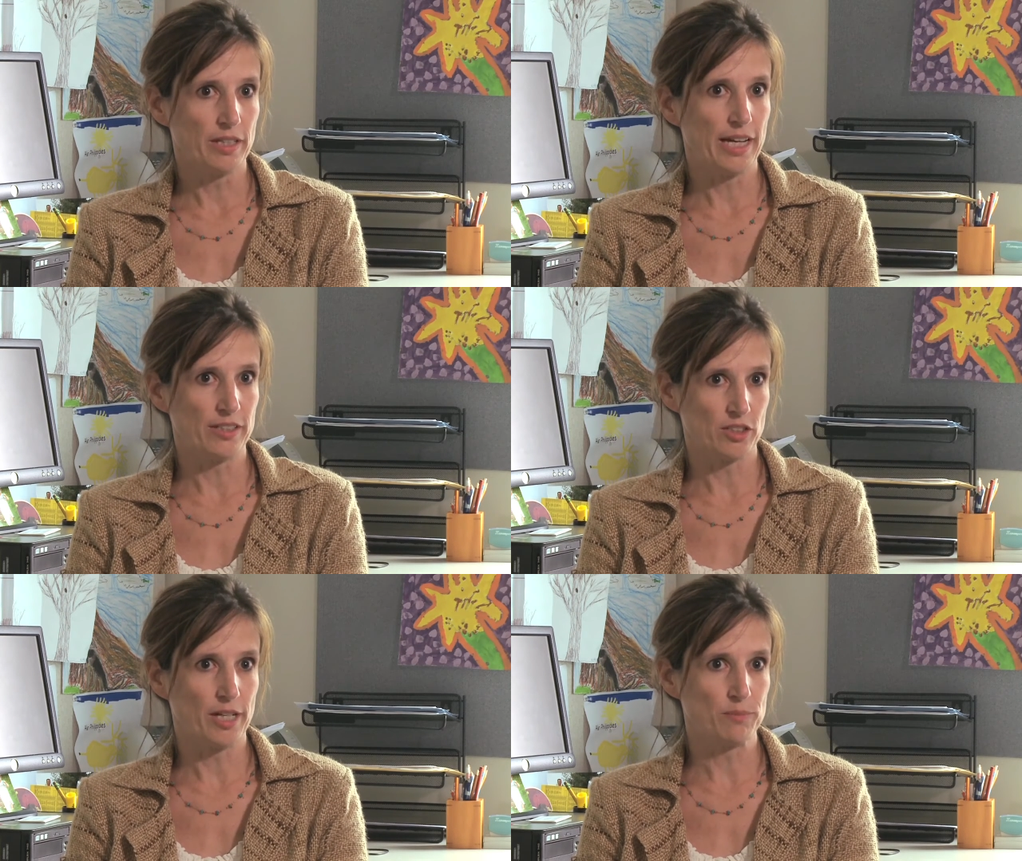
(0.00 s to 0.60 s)

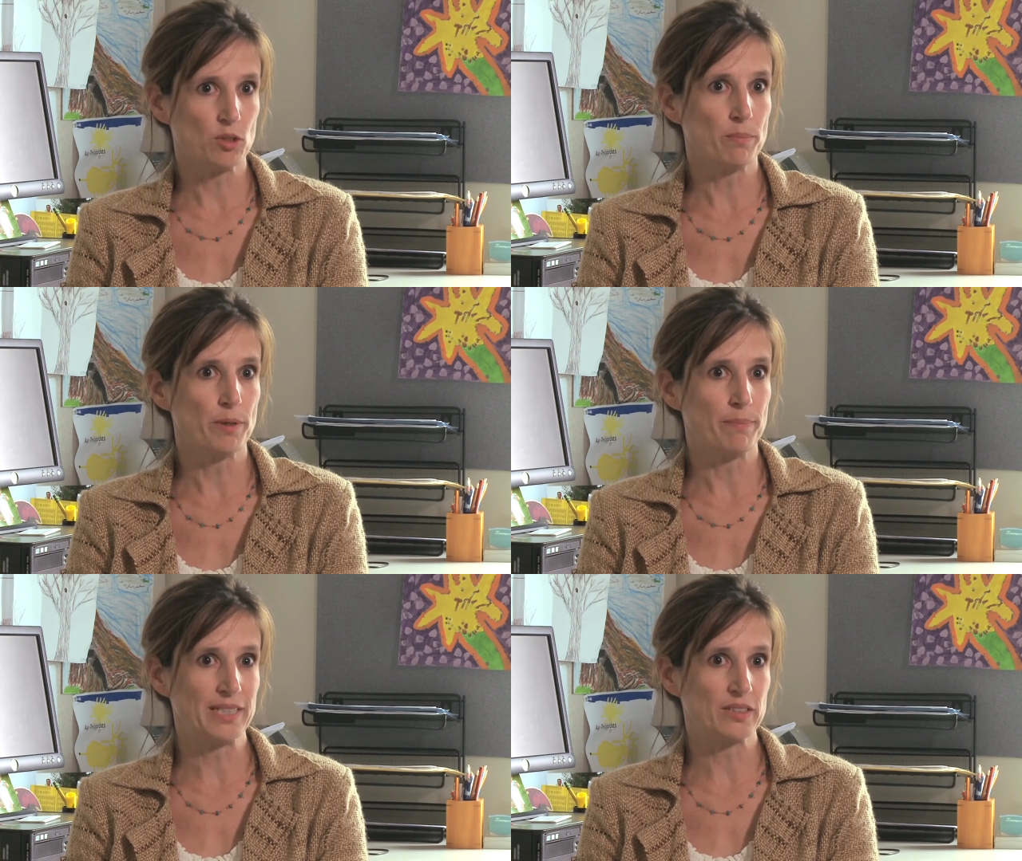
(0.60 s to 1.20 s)
at times to
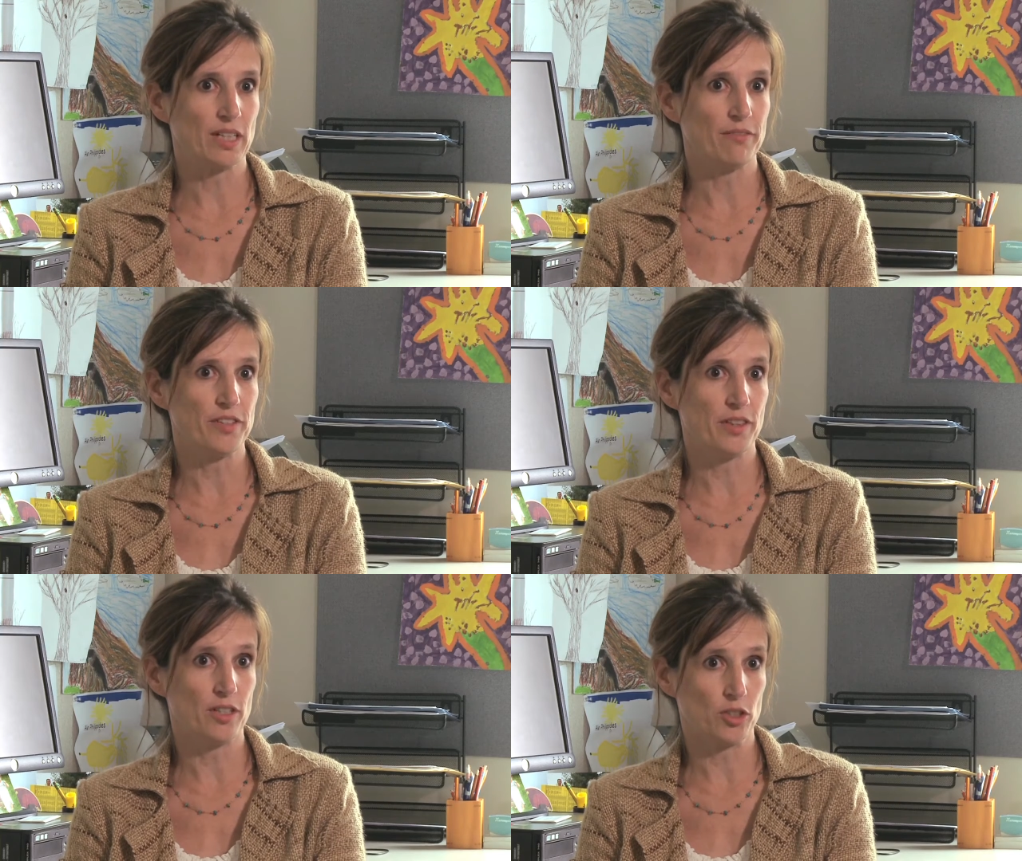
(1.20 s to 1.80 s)
put myself
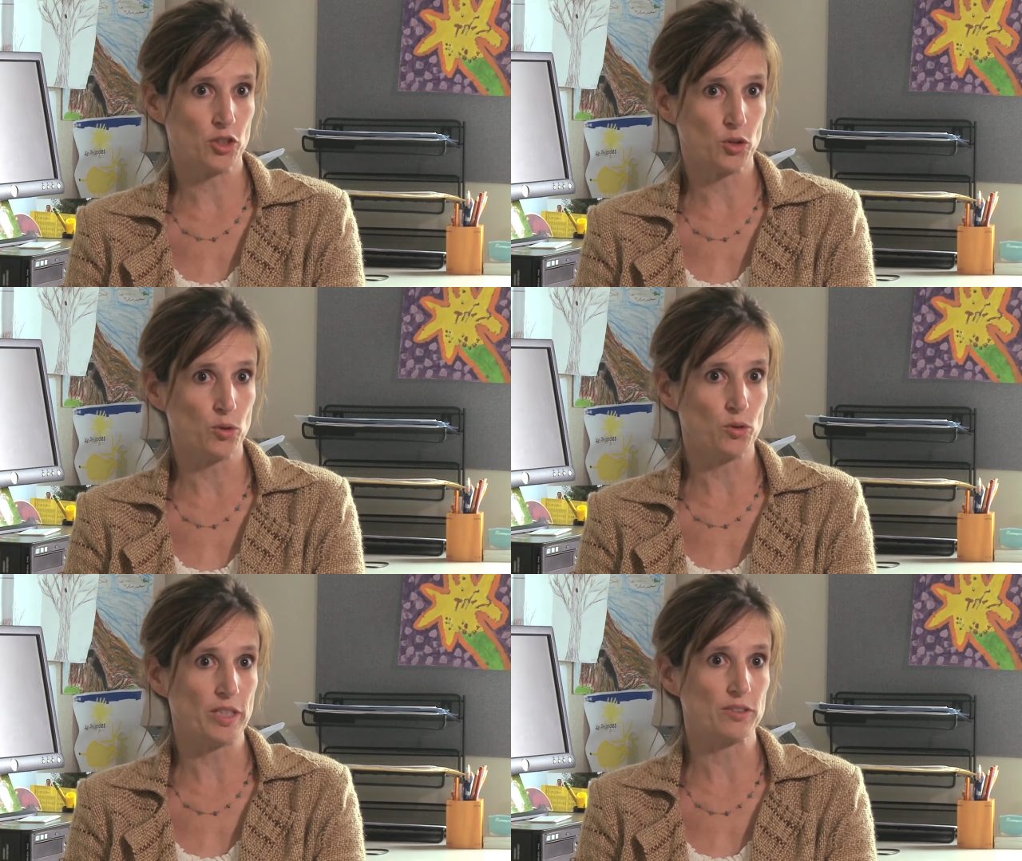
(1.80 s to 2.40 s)
in their
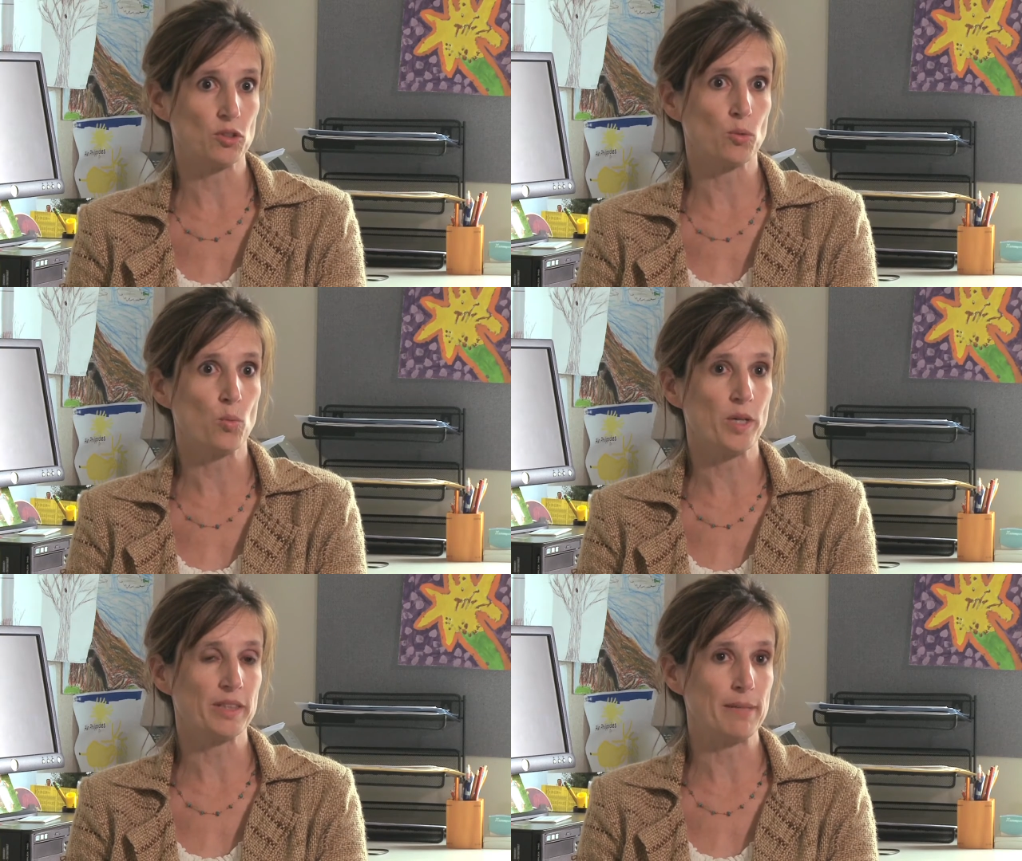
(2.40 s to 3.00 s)
shoes as to
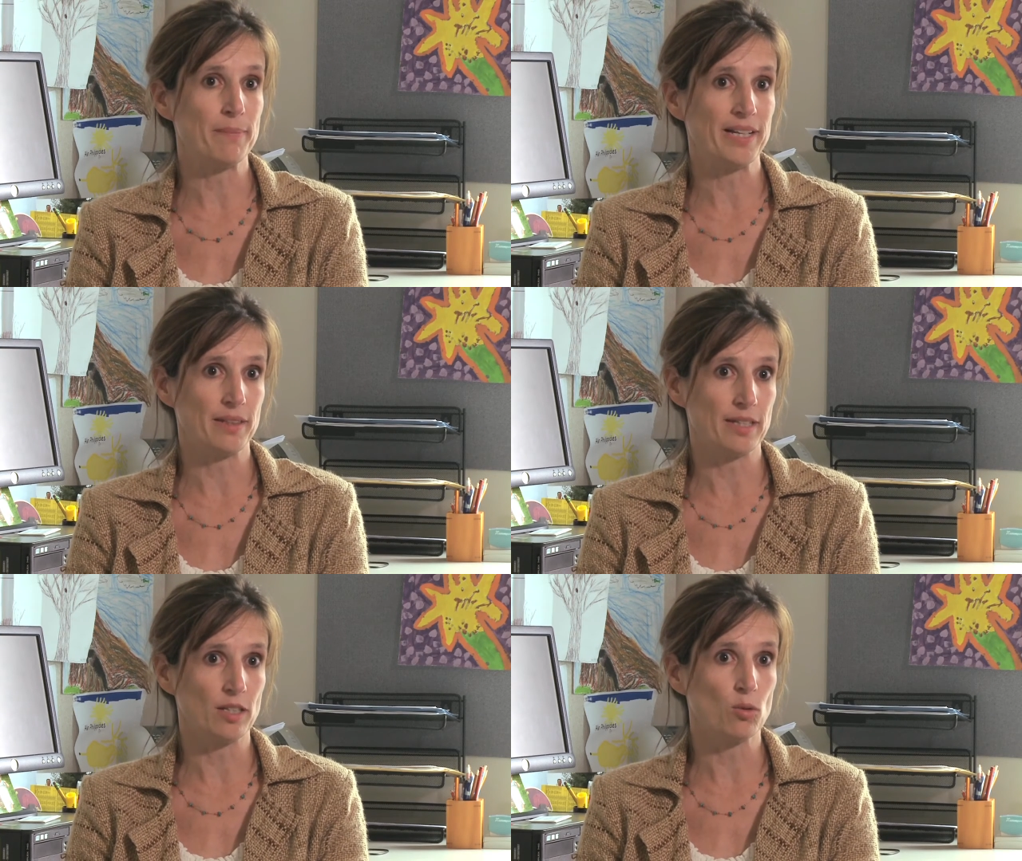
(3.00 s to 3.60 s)
what they might
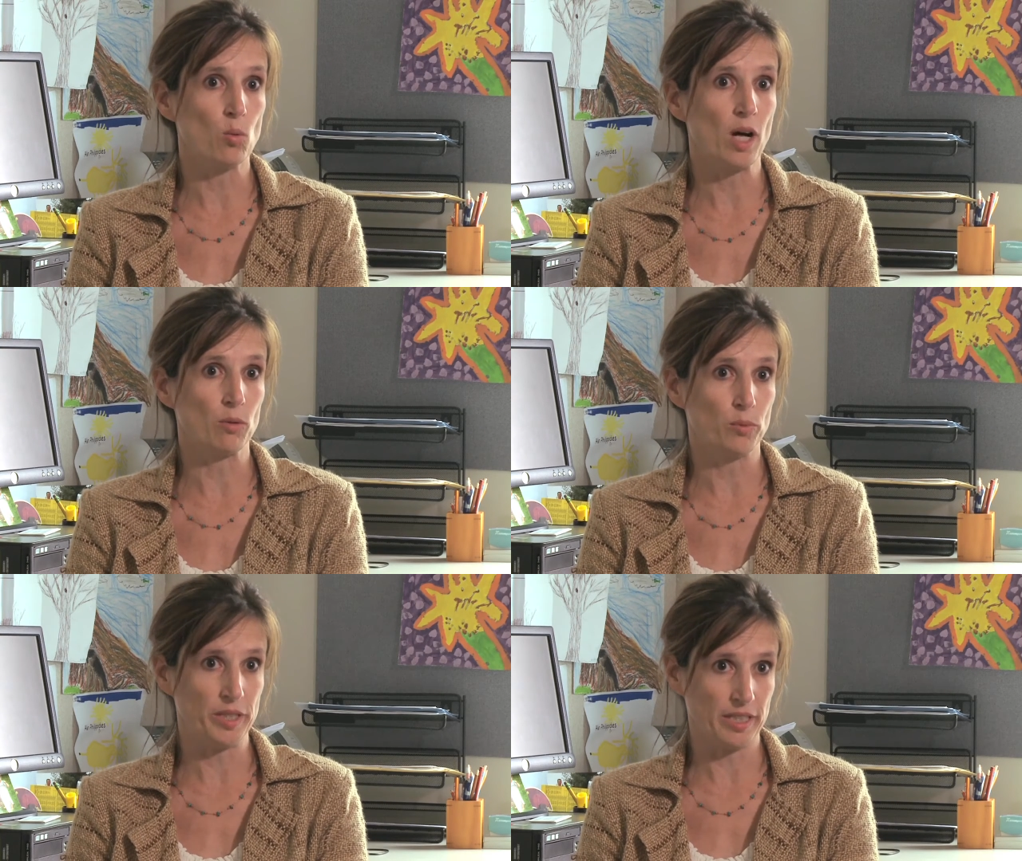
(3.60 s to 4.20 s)
think
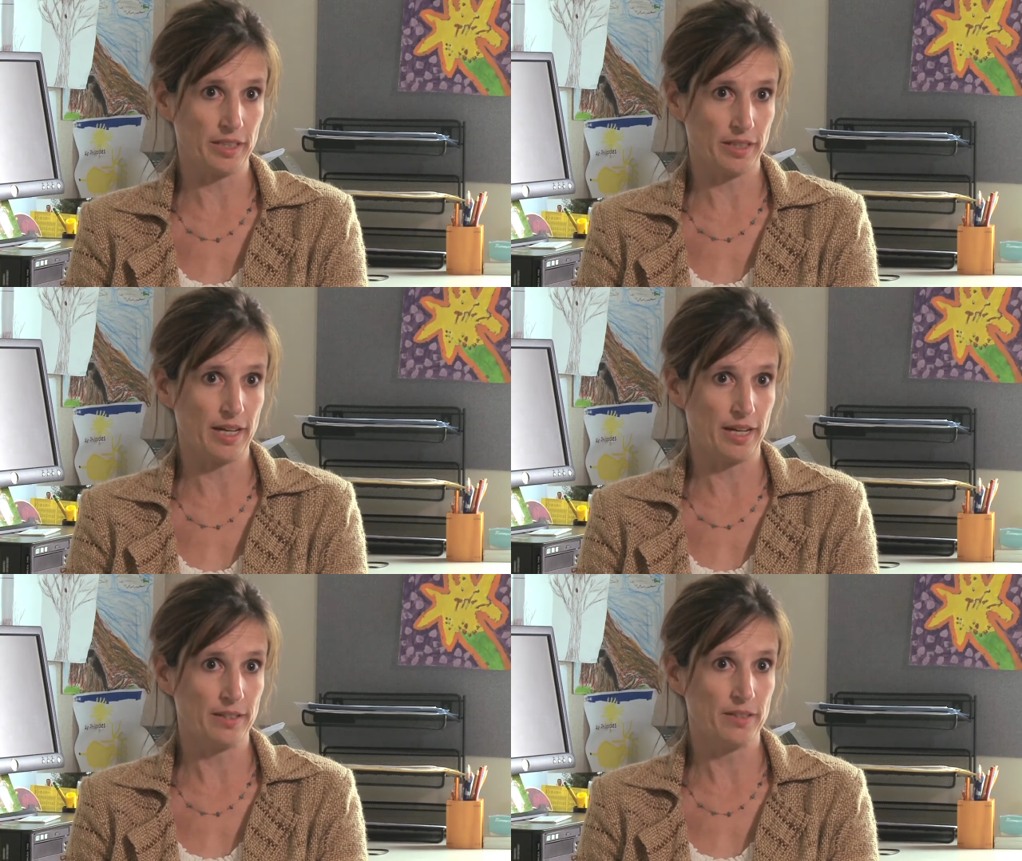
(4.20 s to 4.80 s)
while reading that.